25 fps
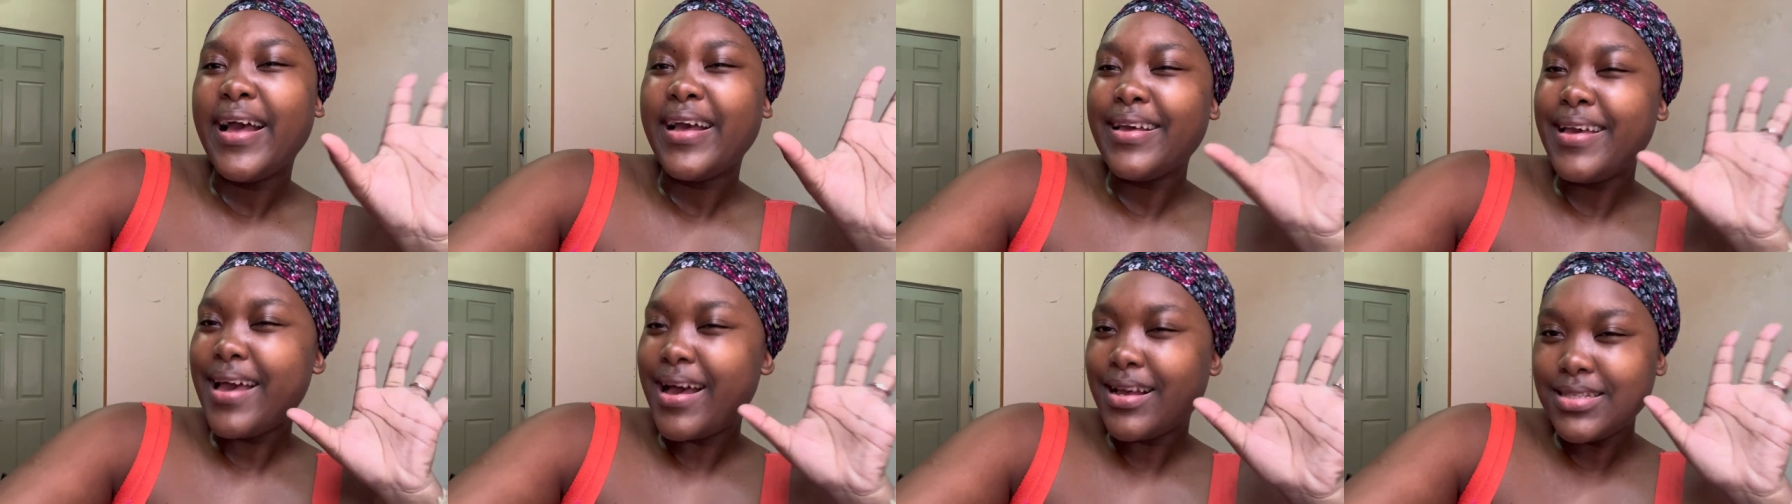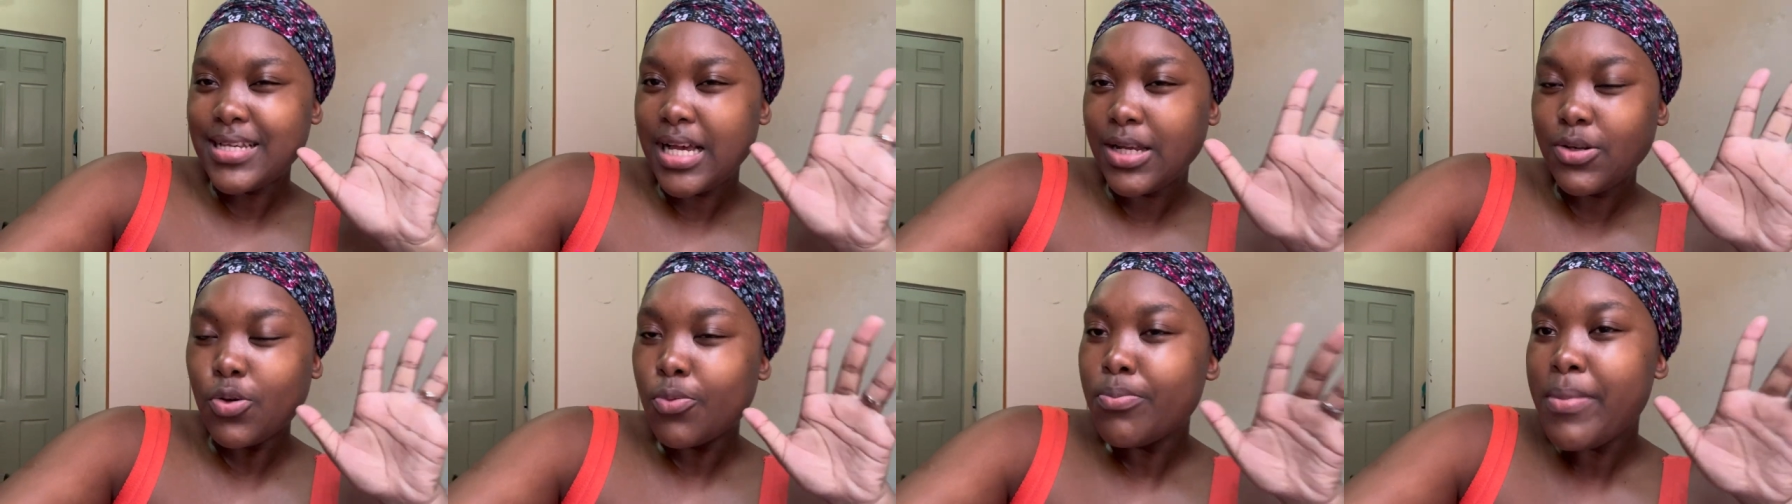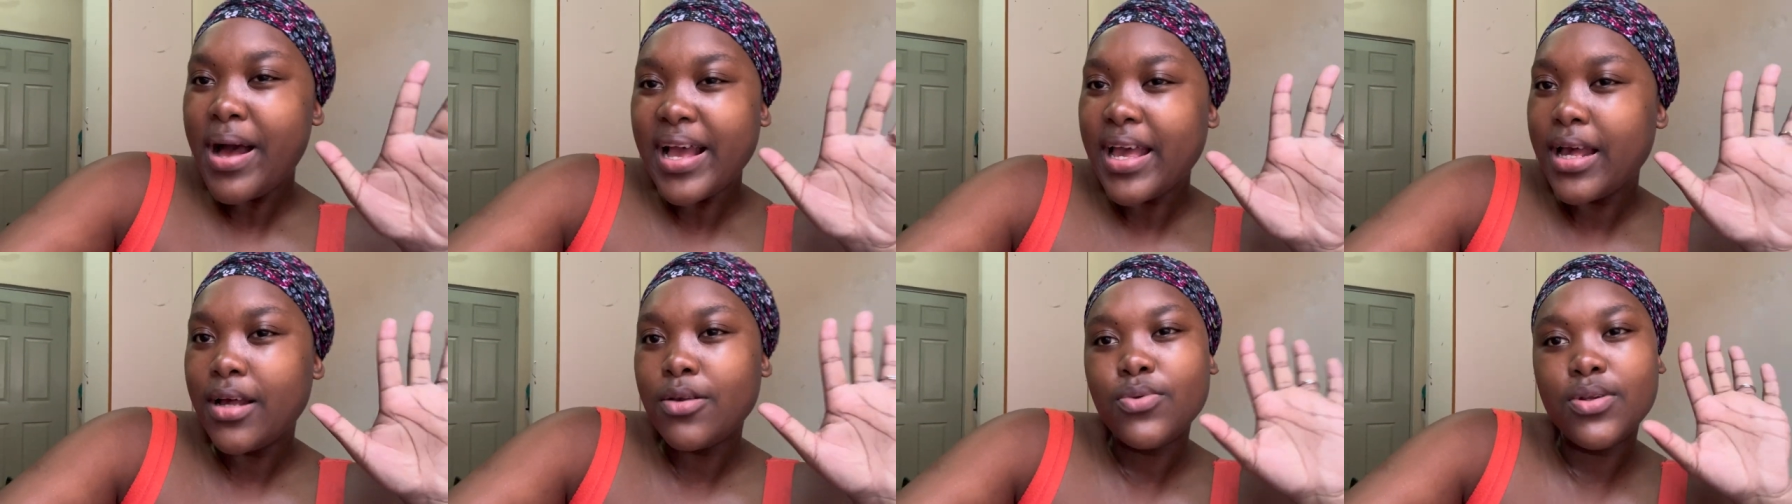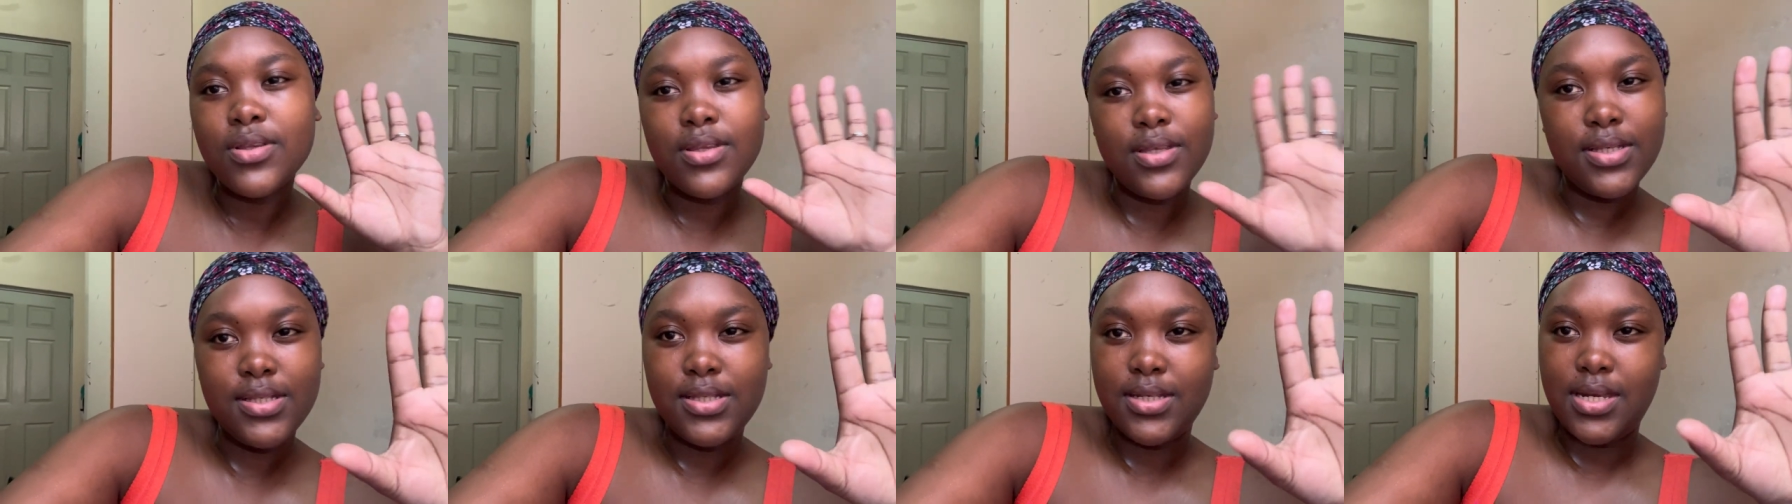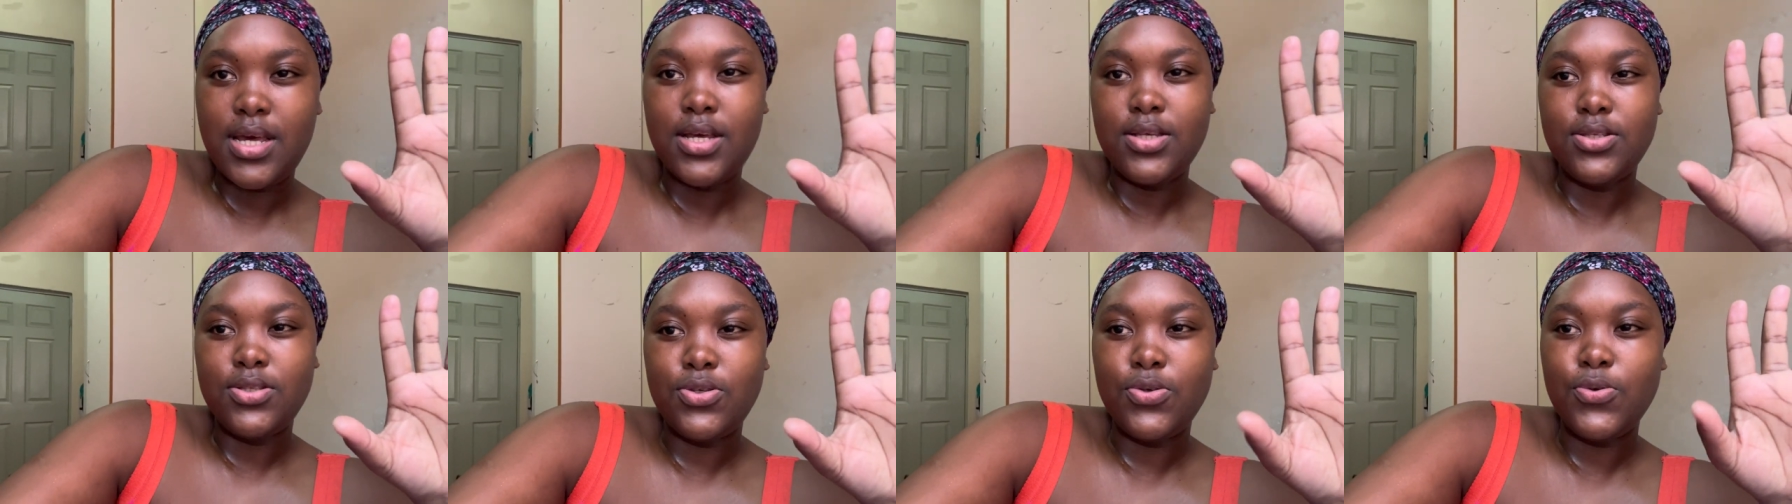get bang with these
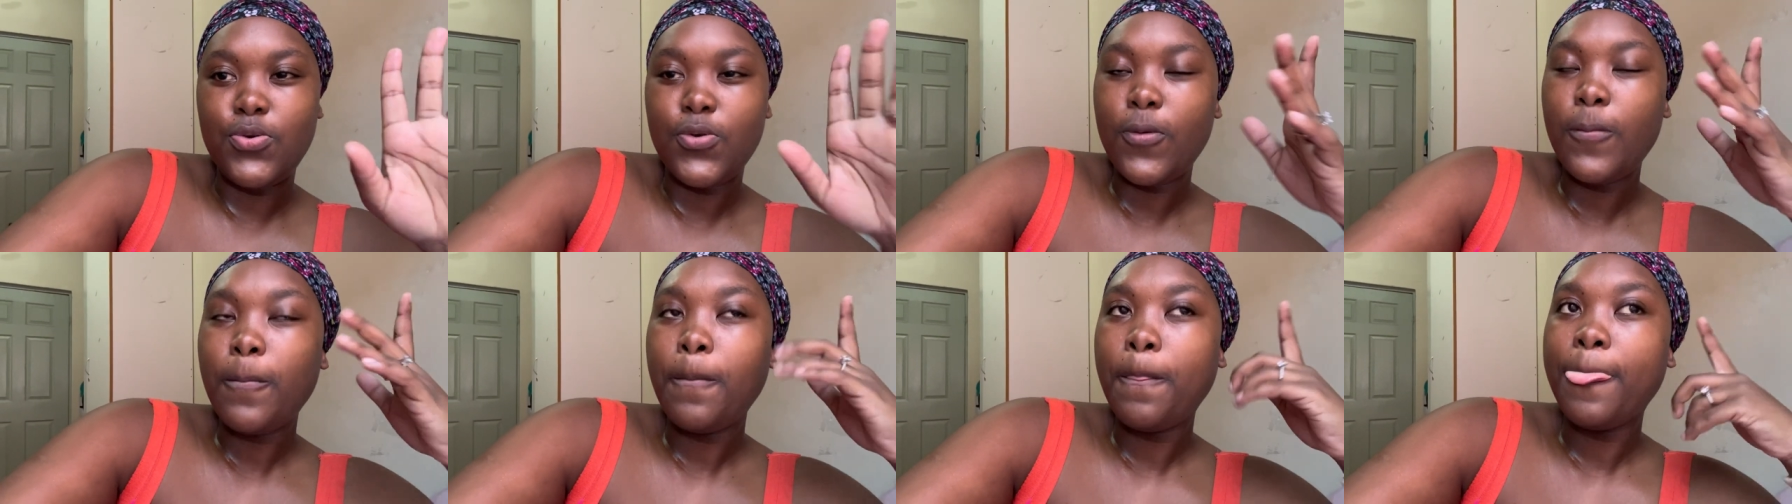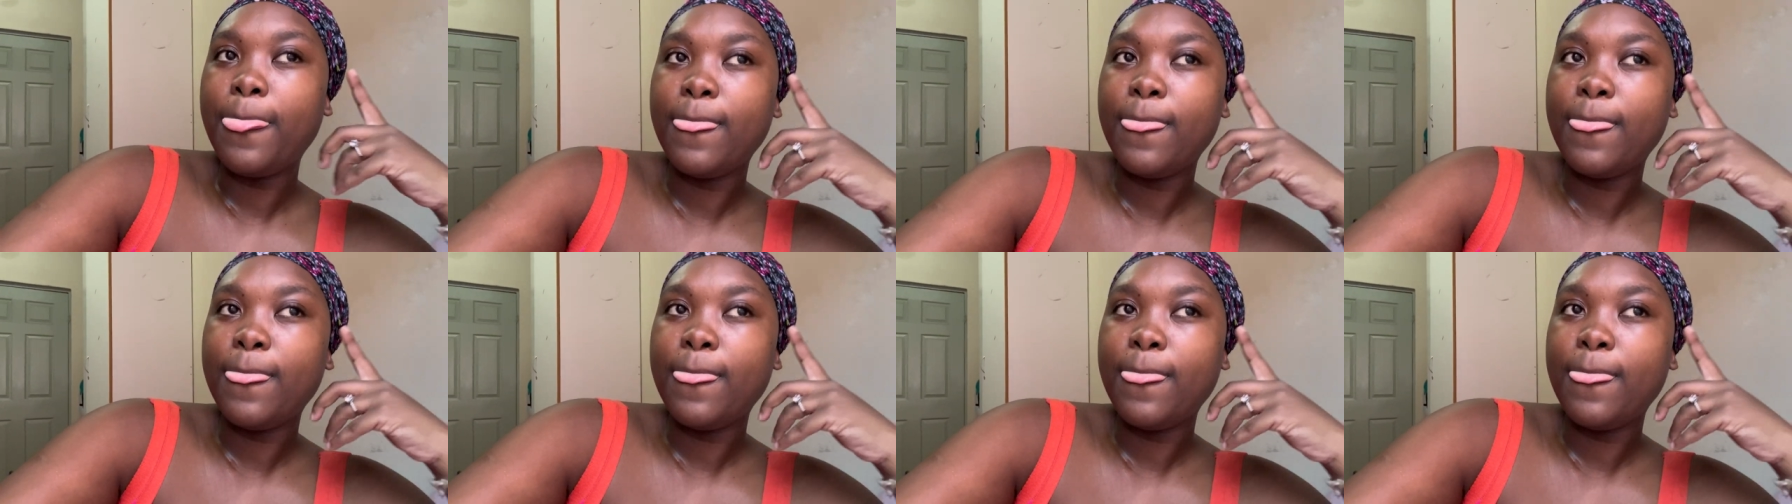days you know